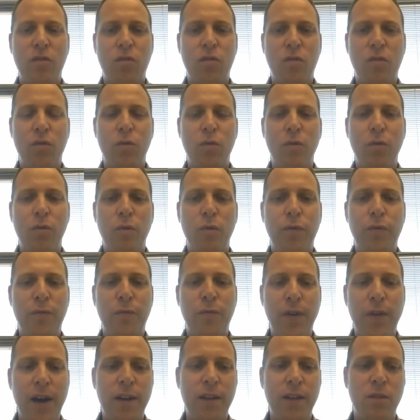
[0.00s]
to
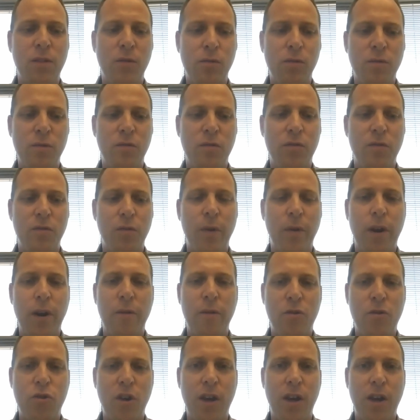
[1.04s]
find those
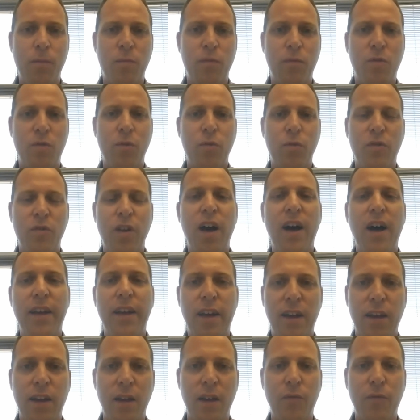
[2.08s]
rare gems, those high
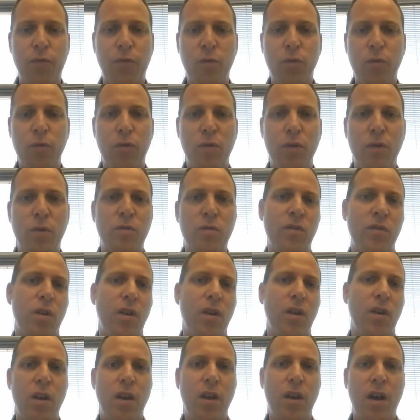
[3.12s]
hanging fruit, those
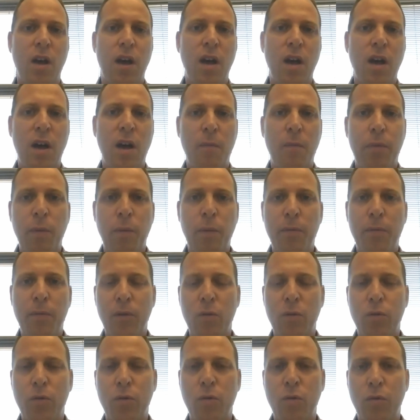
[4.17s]
people
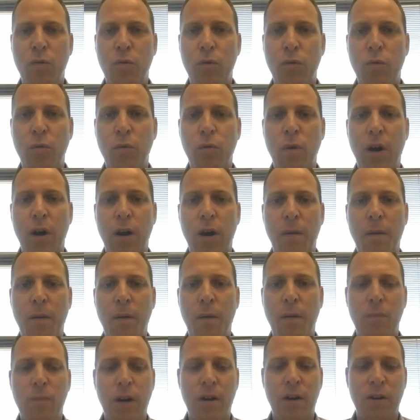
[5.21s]
who
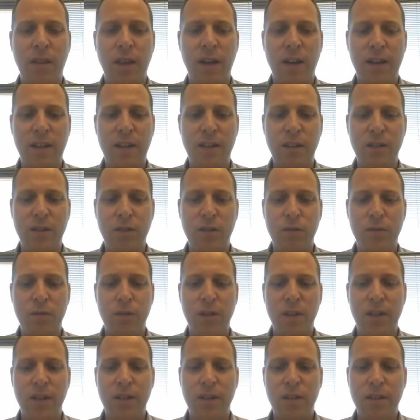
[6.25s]
are, like, you know,
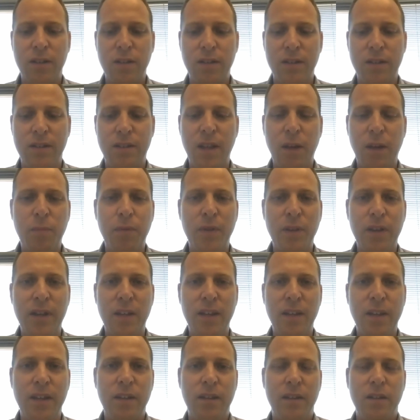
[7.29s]

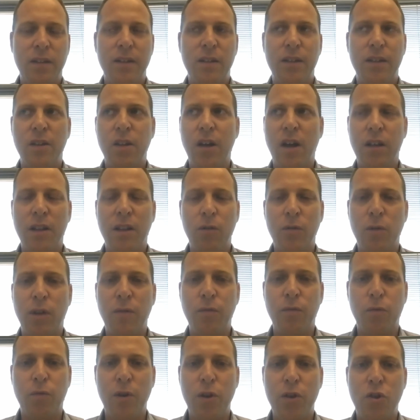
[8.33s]
deeply not
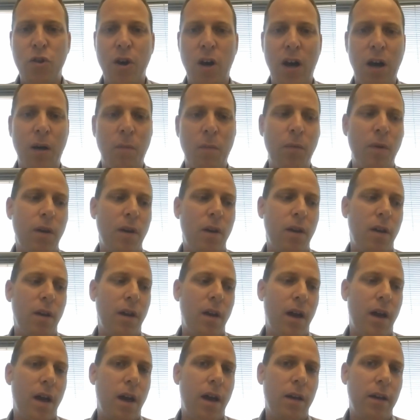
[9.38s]
looking for a job.
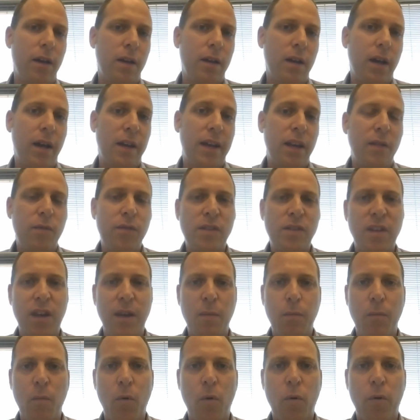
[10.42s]
I can even
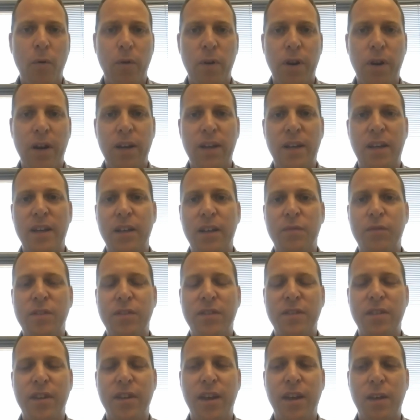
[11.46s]
say more. I can even
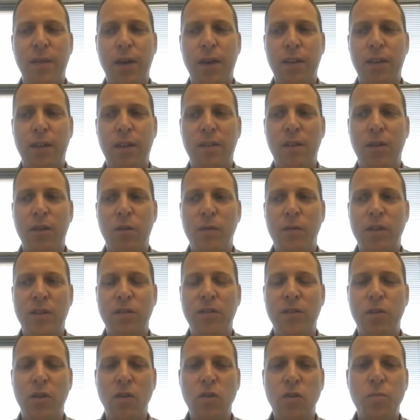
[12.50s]
say that, you know,
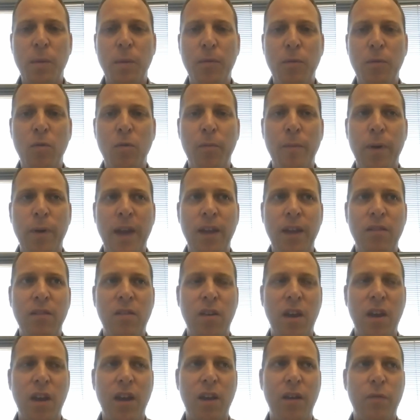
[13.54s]
it's those people who
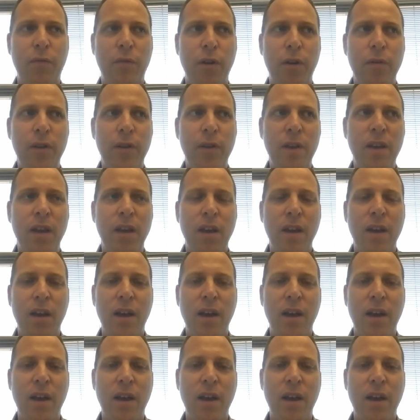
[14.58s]
maintain a very